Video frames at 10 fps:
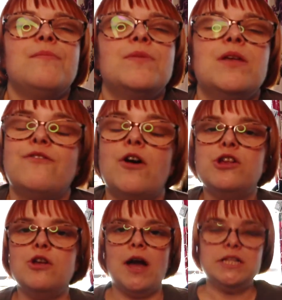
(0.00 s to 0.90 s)
If
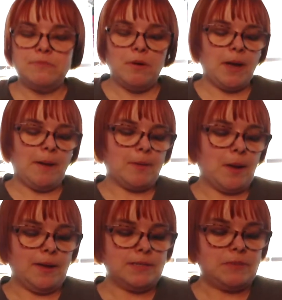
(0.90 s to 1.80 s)
only you had smell cam,
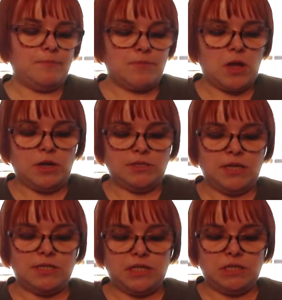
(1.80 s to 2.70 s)
guys, because
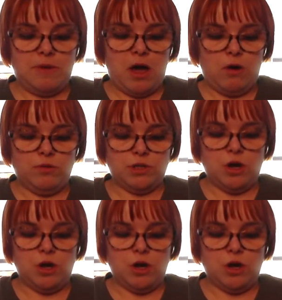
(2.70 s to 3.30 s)
this smells